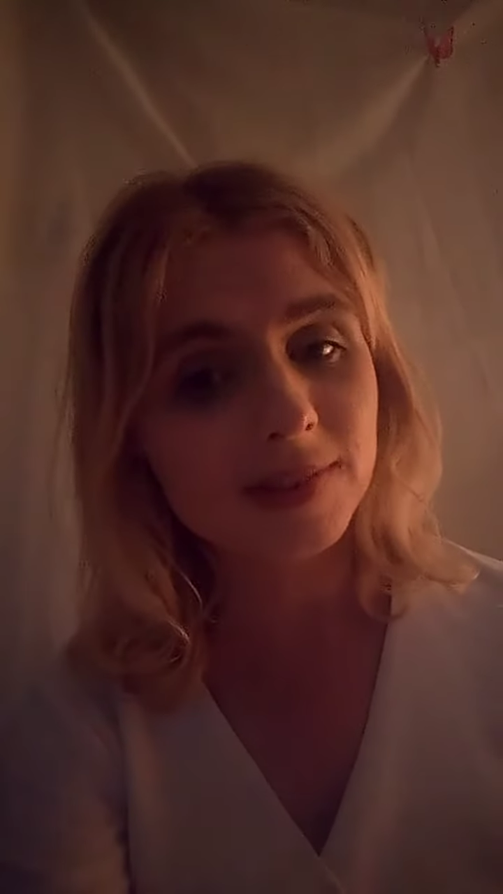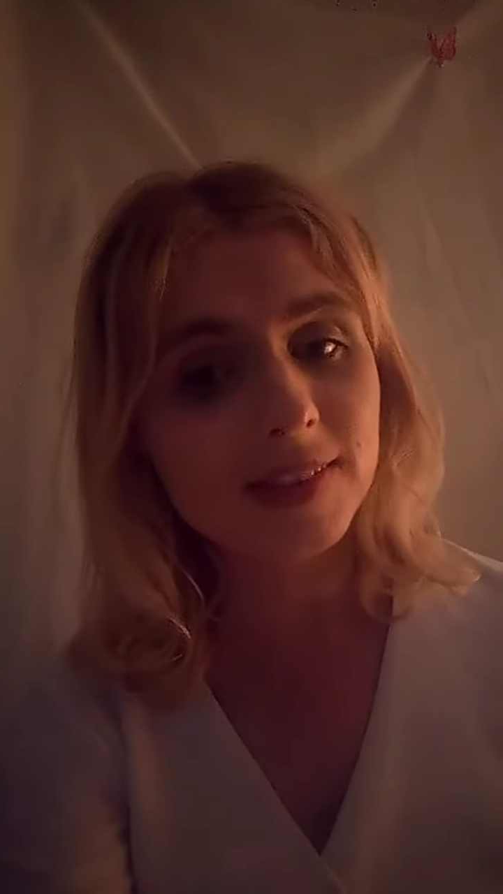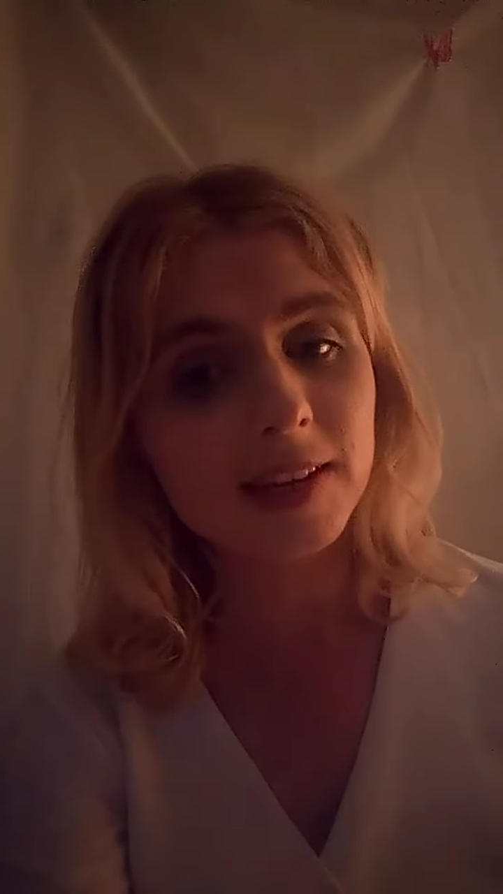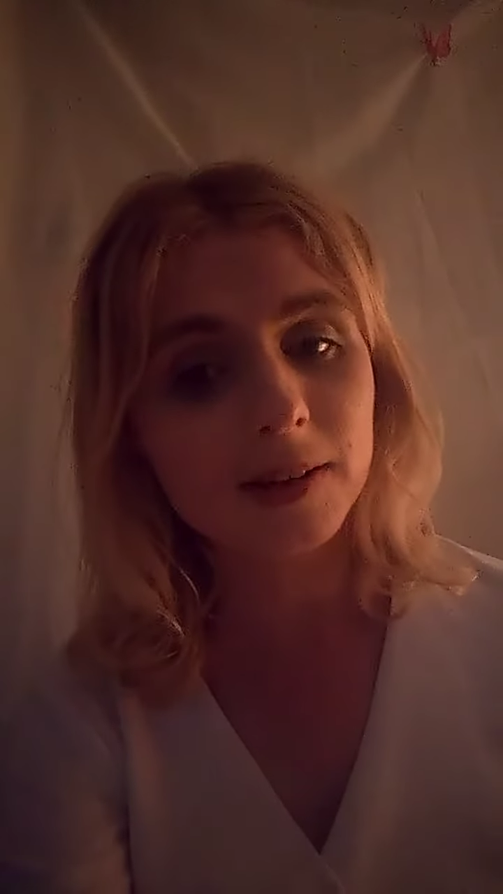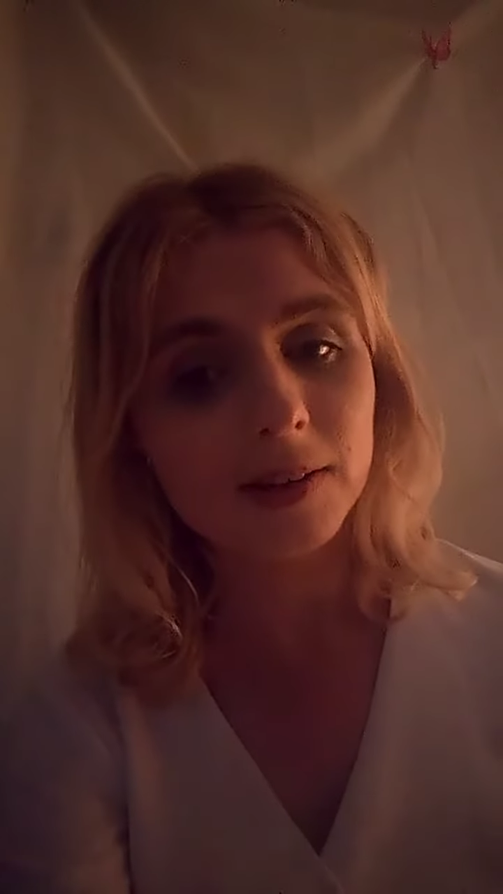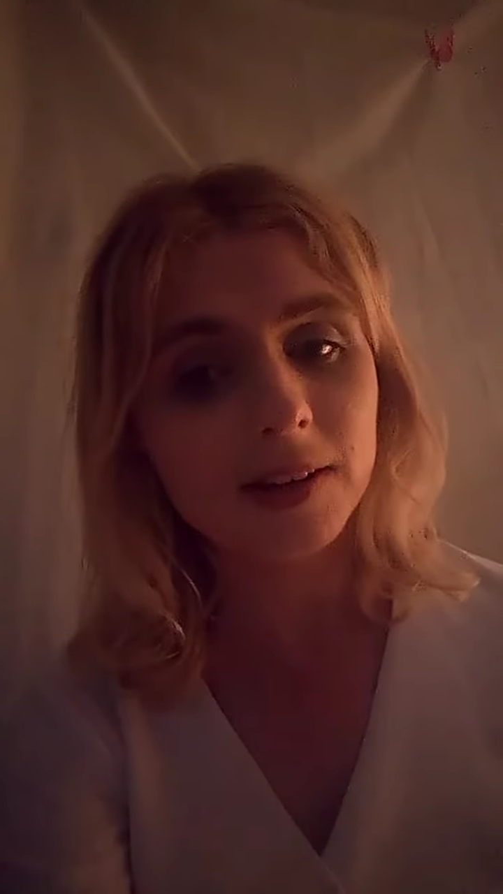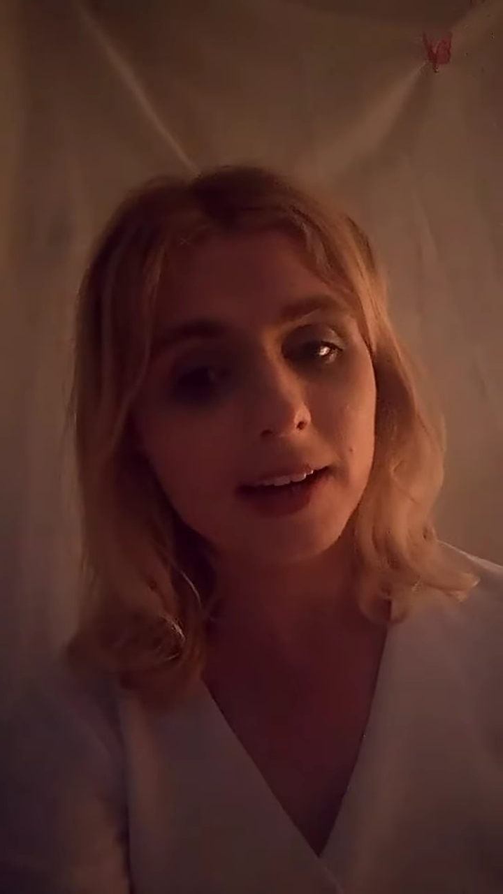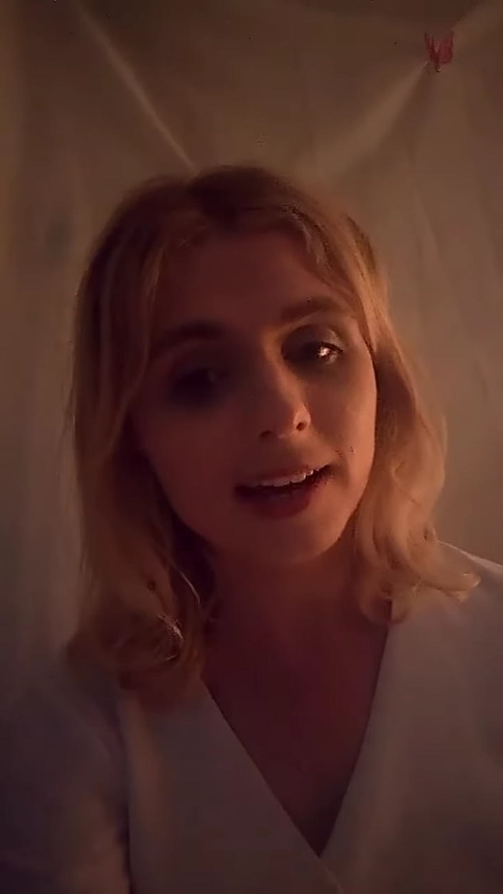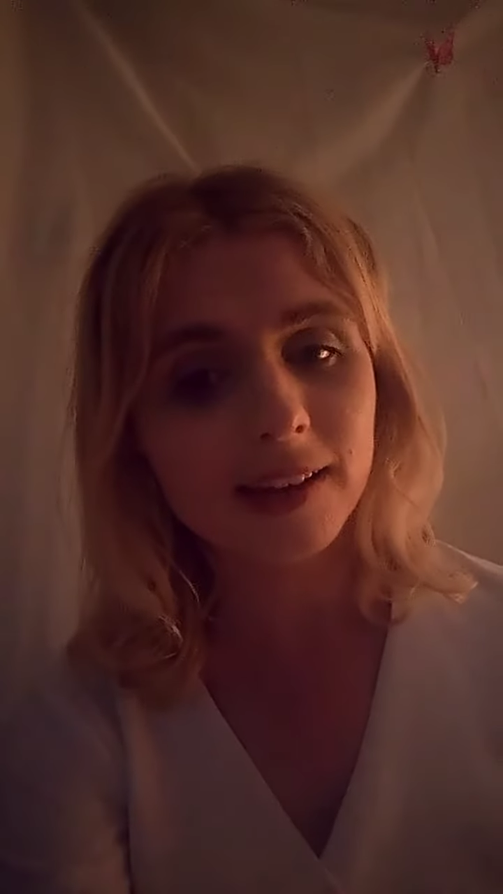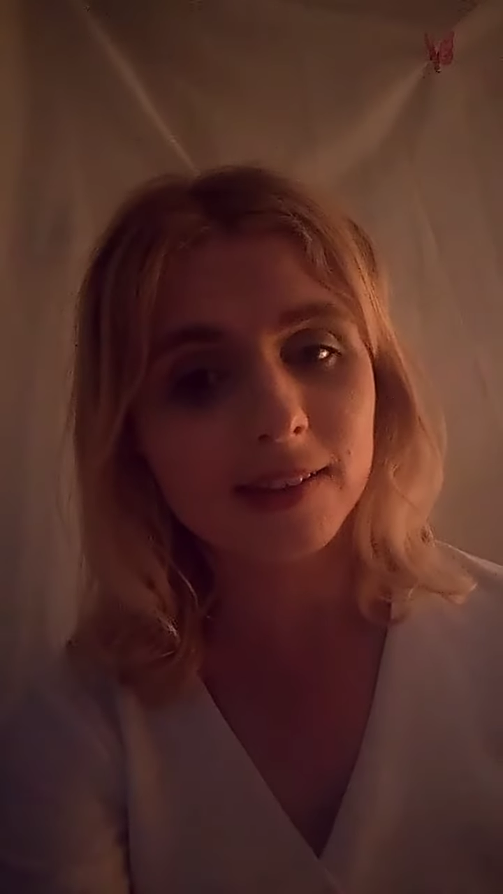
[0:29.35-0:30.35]
is here
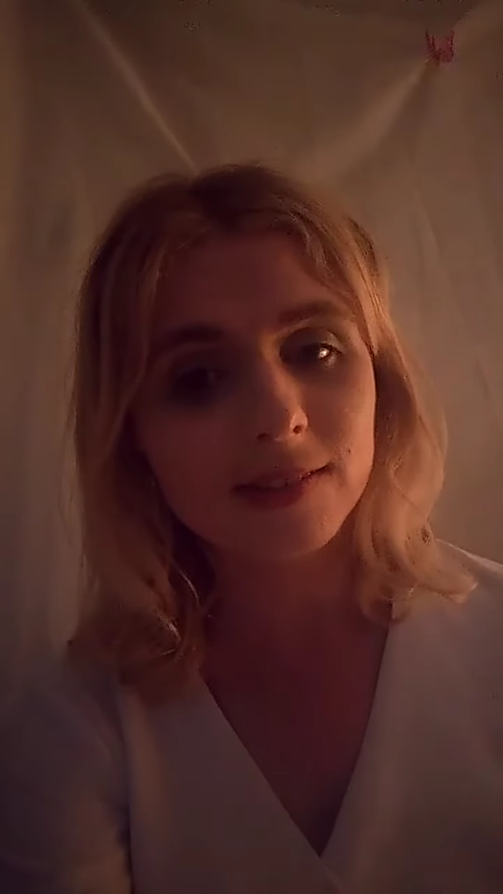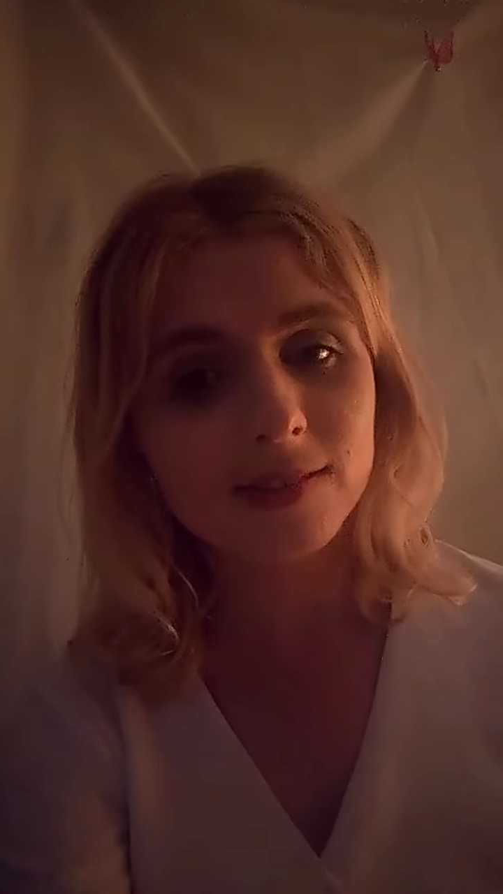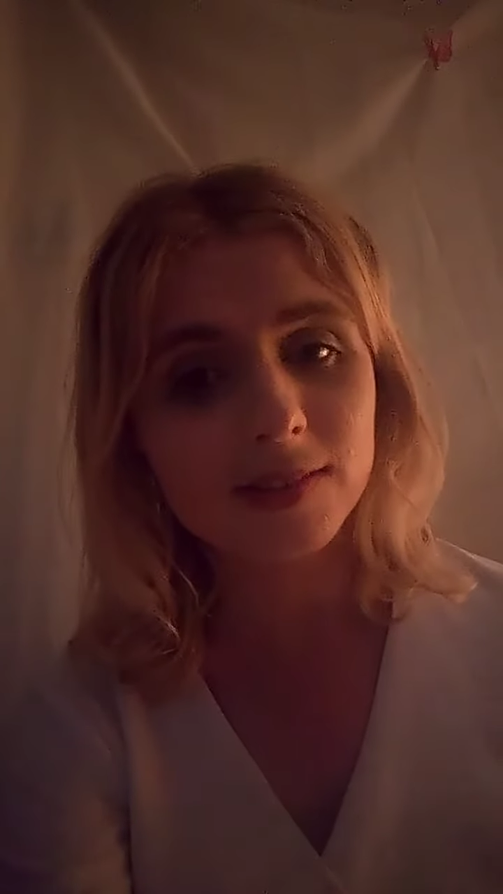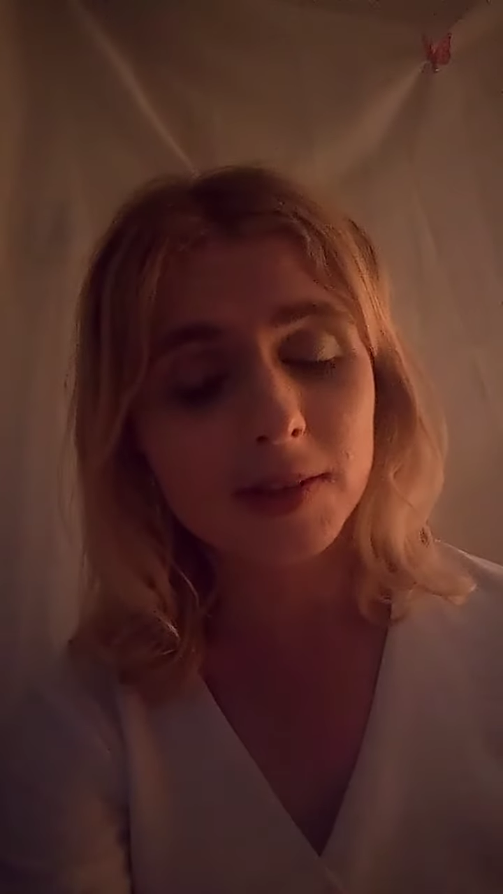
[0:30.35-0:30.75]
and